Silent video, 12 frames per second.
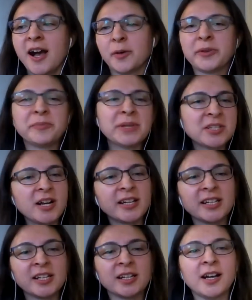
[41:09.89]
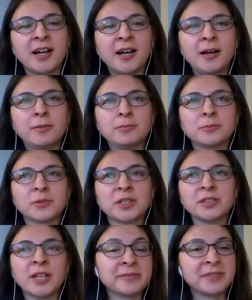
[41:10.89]
We've been talking, a
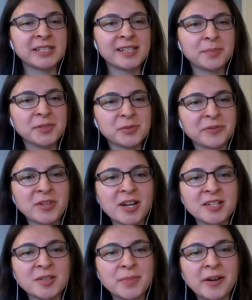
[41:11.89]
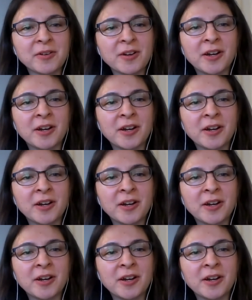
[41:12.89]
lot of the examples we've talked about